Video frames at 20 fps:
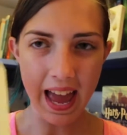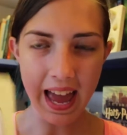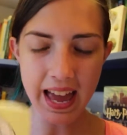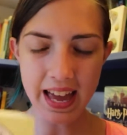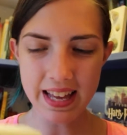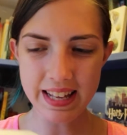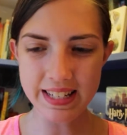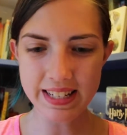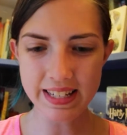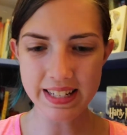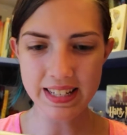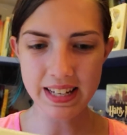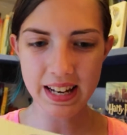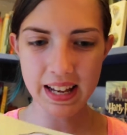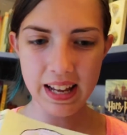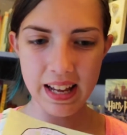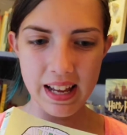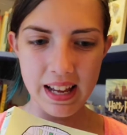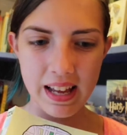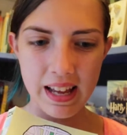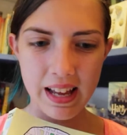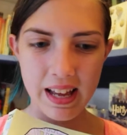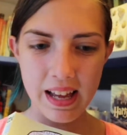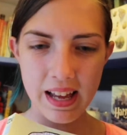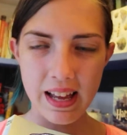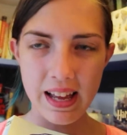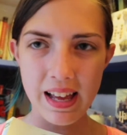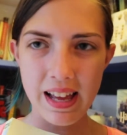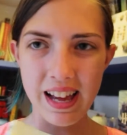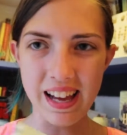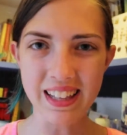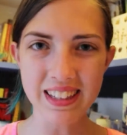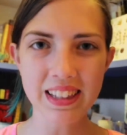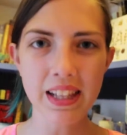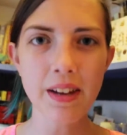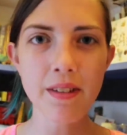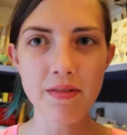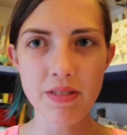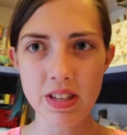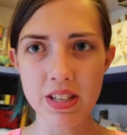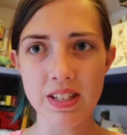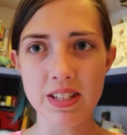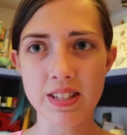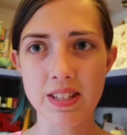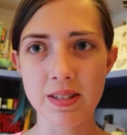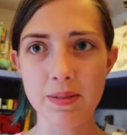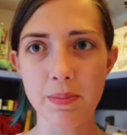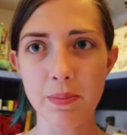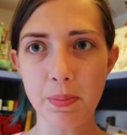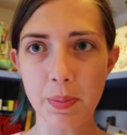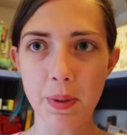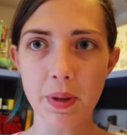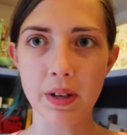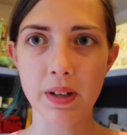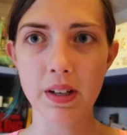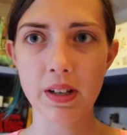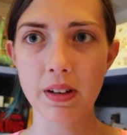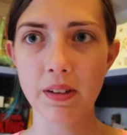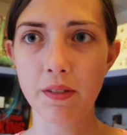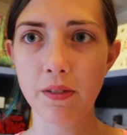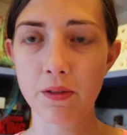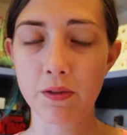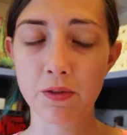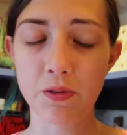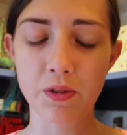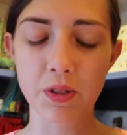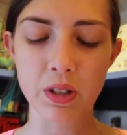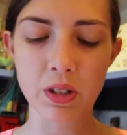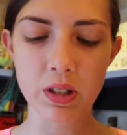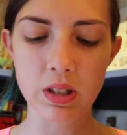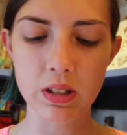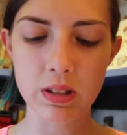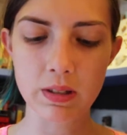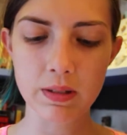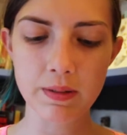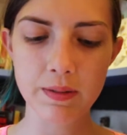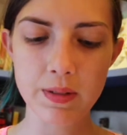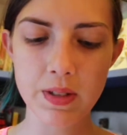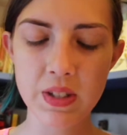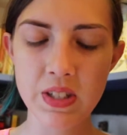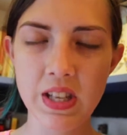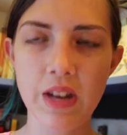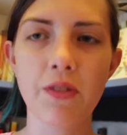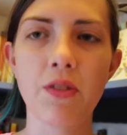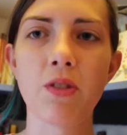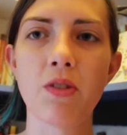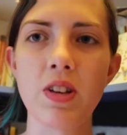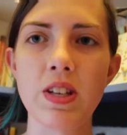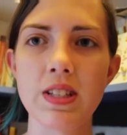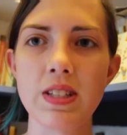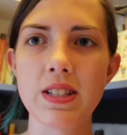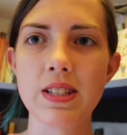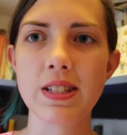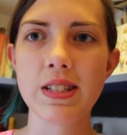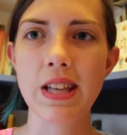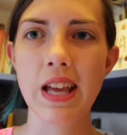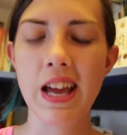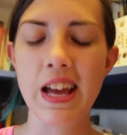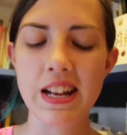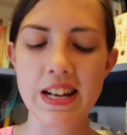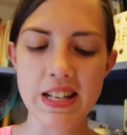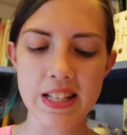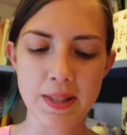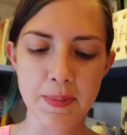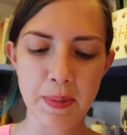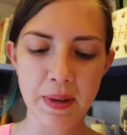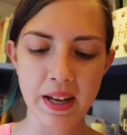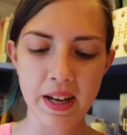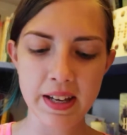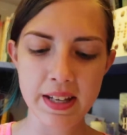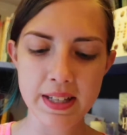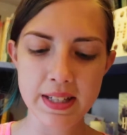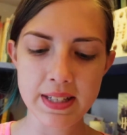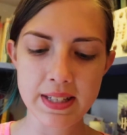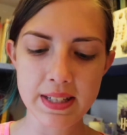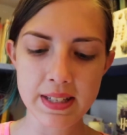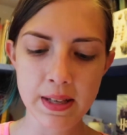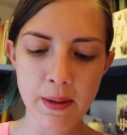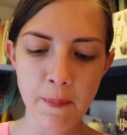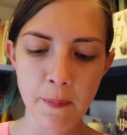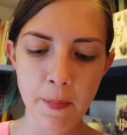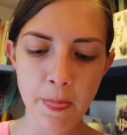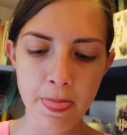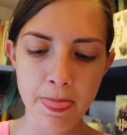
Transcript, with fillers: And I love this book for several reasons, and it's because